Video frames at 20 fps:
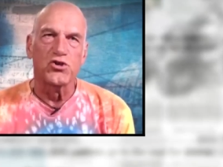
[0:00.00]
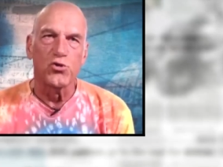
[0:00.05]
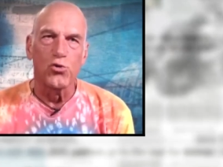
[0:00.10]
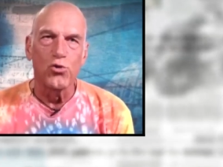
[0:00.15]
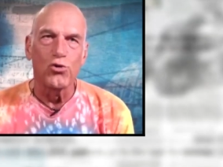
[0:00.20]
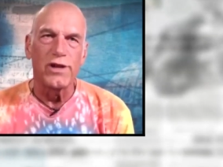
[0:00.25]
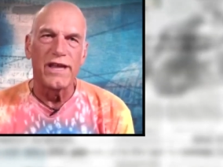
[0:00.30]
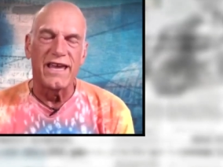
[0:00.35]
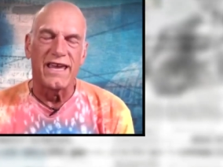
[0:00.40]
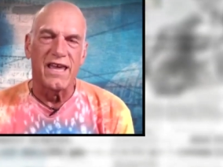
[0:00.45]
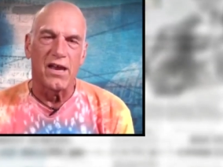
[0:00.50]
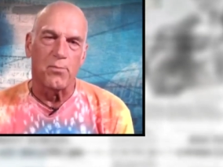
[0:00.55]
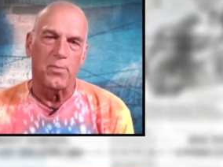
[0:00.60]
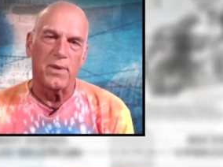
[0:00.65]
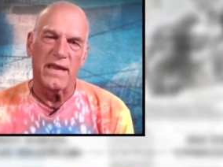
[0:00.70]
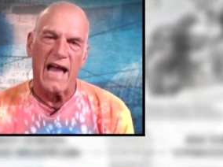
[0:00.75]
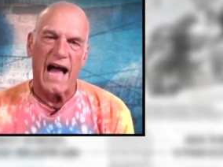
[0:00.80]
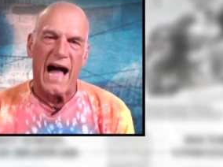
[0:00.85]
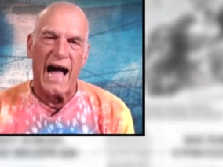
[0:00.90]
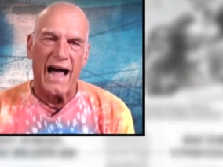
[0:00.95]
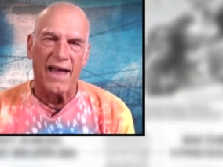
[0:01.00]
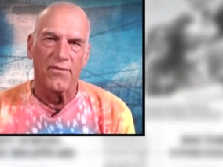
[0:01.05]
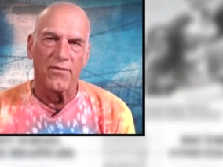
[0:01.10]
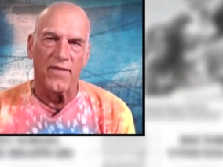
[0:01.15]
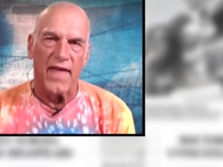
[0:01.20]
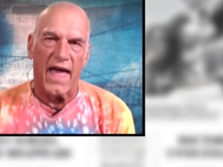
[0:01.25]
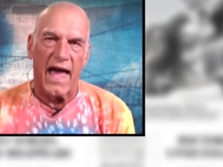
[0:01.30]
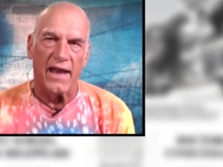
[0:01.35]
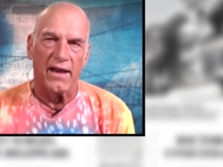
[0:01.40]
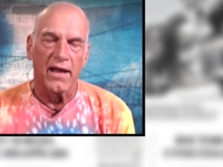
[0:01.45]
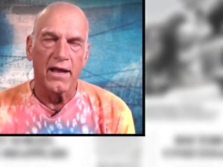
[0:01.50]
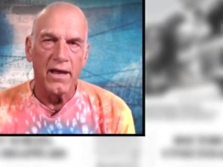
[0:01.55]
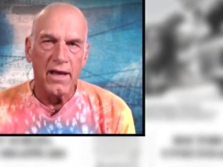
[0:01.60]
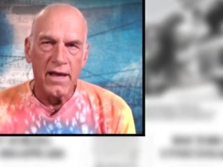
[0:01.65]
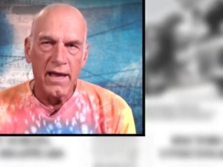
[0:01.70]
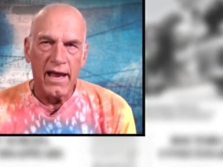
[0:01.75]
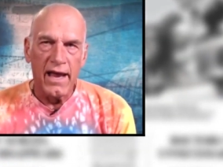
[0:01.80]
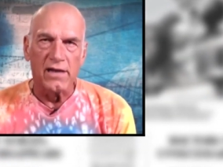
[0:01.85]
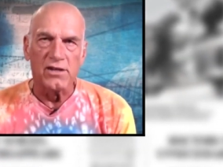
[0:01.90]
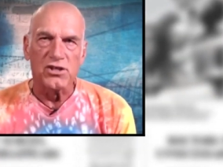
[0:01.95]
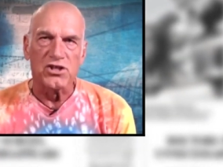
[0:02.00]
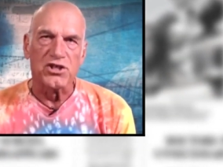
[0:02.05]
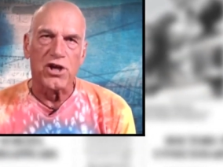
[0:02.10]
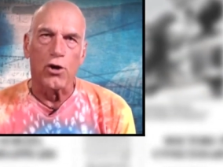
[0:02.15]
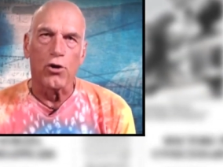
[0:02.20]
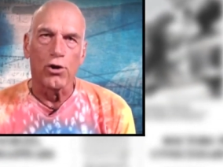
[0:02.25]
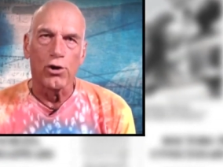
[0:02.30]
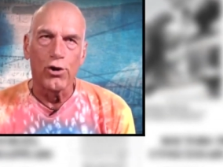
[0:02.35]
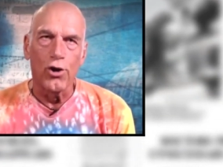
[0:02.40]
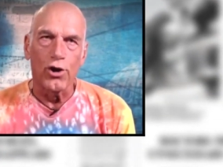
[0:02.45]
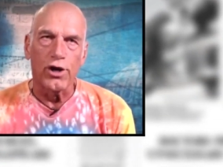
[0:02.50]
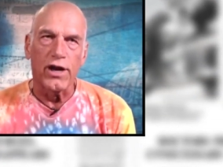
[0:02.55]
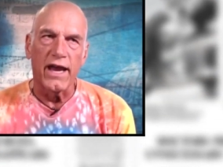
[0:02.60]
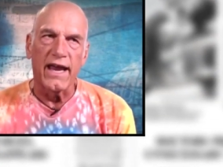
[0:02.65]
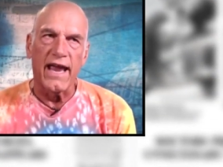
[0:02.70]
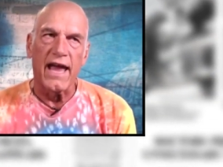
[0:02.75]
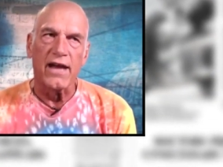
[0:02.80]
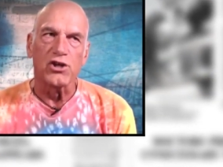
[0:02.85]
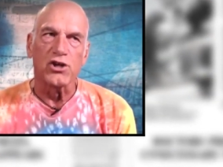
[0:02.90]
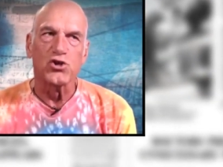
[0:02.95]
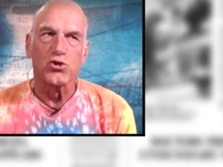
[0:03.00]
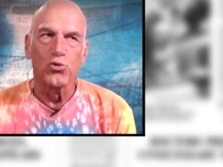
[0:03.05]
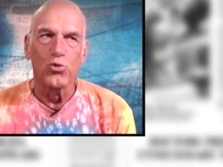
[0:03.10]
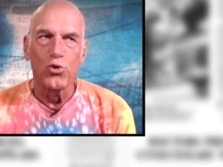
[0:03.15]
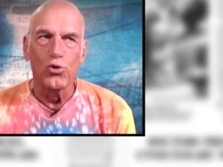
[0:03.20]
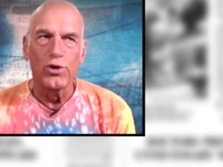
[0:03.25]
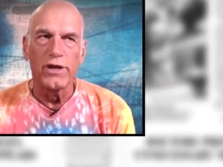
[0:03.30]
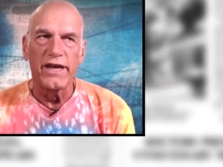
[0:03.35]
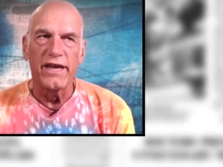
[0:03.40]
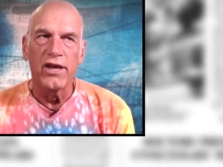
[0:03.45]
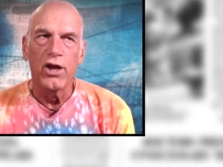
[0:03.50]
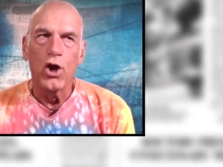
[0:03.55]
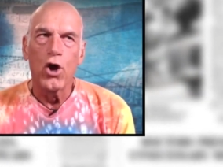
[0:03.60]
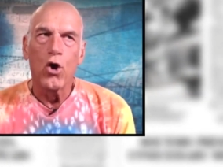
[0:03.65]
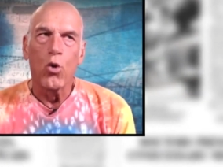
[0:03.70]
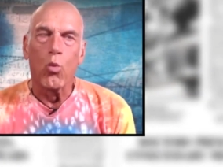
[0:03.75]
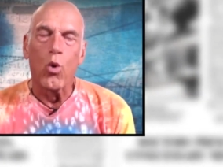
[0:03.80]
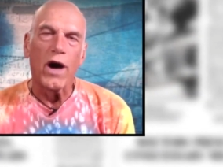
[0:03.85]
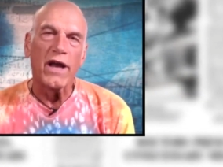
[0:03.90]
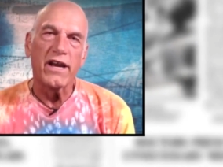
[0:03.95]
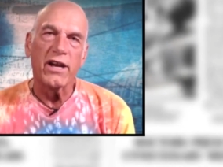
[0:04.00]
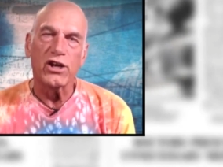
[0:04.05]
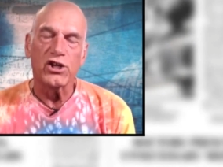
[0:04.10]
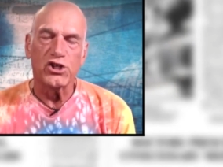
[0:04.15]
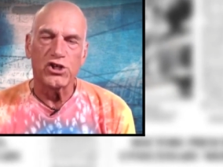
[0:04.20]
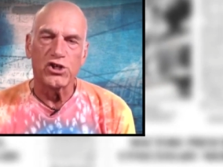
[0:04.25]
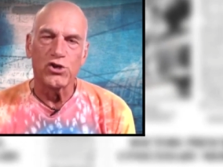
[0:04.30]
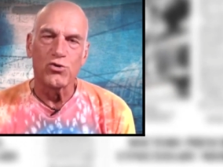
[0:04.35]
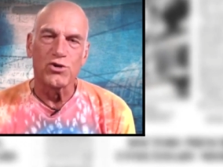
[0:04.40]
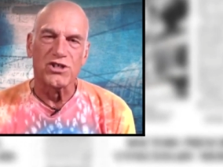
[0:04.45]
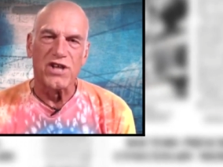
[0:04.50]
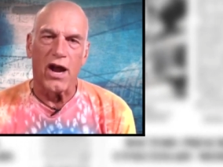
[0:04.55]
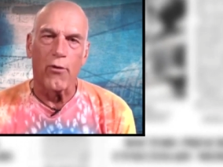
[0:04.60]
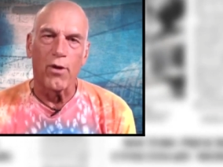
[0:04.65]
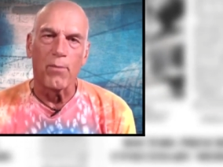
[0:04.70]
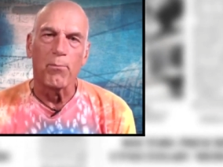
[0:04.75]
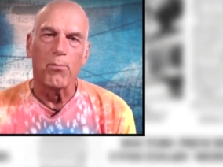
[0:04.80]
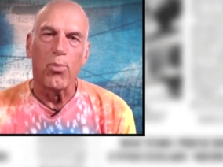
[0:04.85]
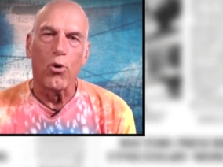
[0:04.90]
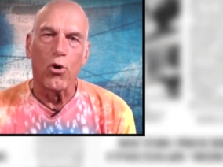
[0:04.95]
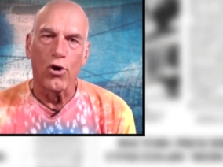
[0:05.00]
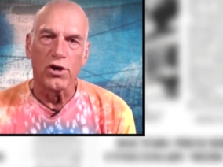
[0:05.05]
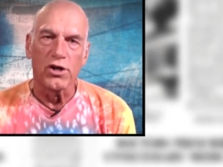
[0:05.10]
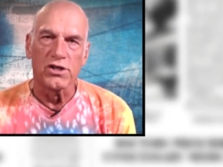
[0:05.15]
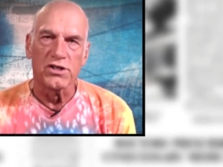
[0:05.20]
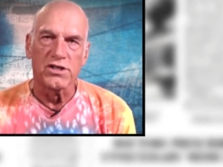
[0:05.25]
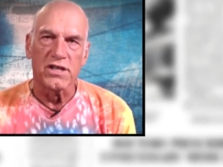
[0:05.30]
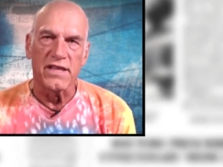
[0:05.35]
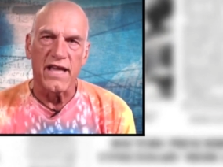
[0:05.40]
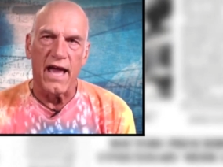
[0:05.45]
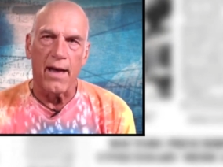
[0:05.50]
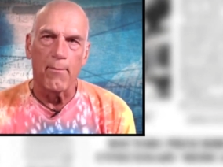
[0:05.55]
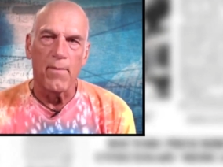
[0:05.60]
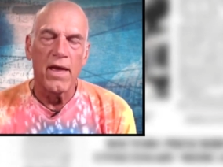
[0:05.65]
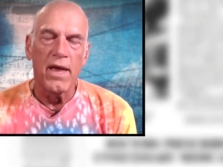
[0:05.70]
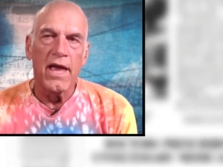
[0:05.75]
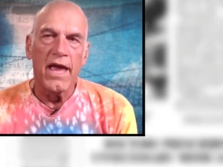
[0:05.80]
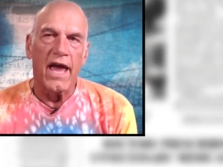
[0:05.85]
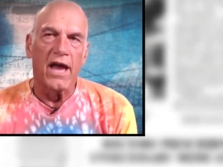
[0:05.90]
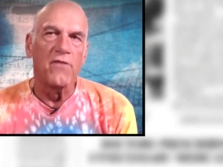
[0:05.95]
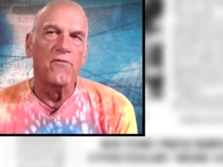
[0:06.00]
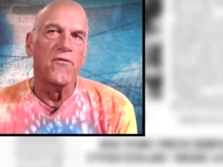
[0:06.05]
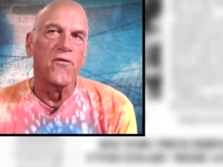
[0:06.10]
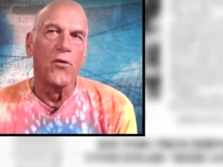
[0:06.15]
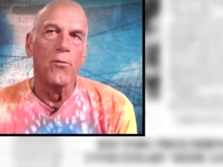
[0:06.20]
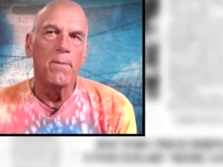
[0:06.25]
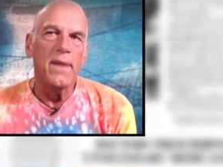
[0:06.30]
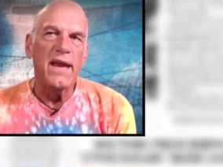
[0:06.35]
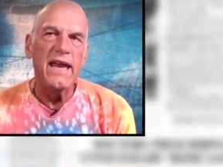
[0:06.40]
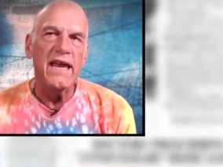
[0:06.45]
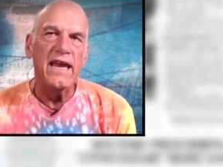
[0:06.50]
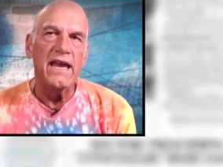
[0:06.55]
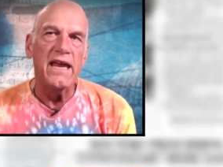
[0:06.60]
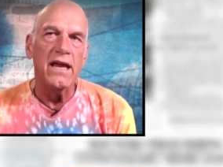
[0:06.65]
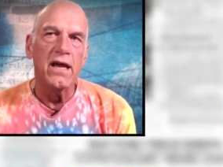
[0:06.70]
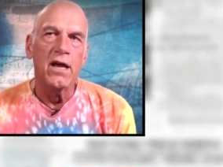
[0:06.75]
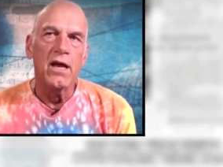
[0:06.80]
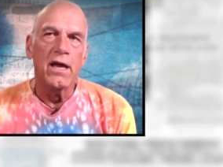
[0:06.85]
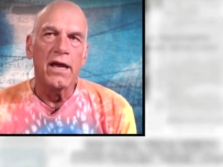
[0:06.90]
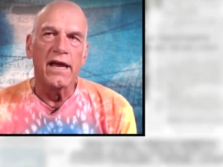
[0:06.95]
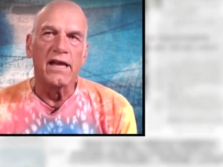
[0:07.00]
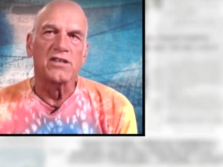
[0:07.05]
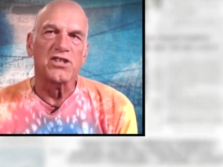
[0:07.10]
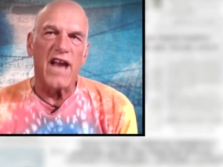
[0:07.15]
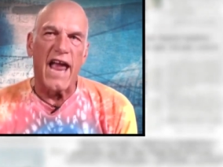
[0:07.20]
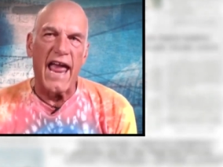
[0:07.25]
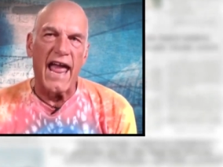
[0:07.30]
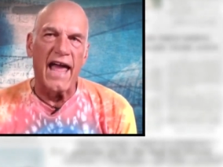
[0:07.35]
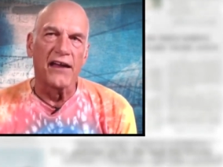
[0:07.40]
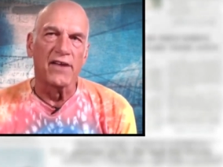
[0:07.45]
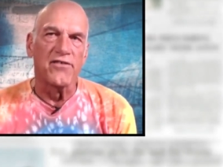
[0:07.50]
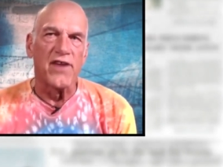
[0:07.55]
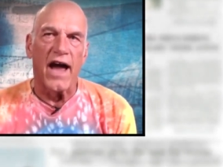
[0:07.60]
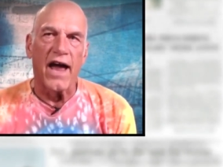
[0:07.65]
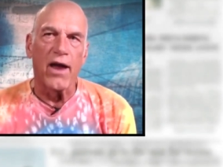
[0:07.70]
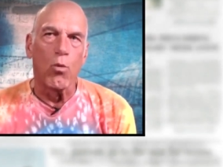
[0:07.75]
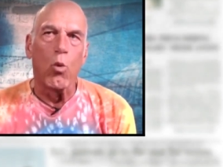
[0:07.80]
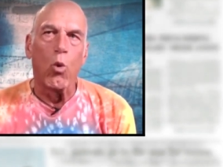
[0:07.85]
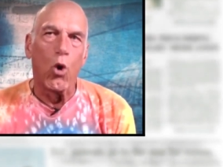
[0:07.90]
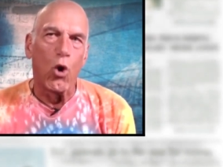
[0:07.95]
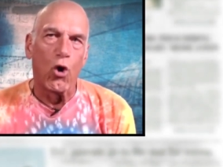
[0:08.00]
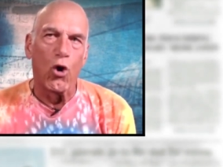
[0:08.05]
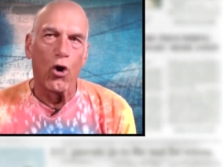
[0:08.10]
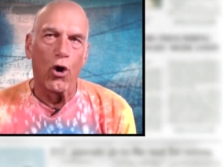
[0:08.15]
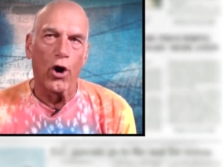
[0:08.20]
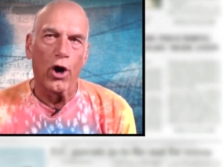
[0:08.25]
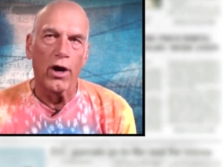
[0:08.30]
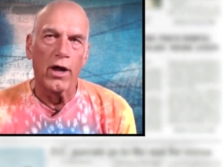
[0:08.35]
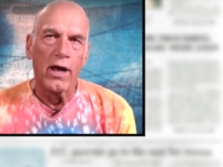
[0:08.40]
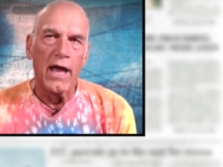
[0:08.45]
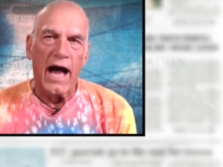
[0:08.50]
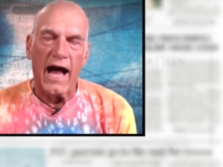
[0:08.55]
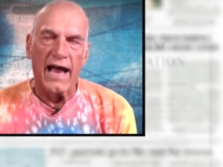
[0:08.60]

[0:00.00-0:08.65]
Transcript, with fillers: to truly get beyond that and start looking at truly what issues are important to them. And for me, it's anti-war.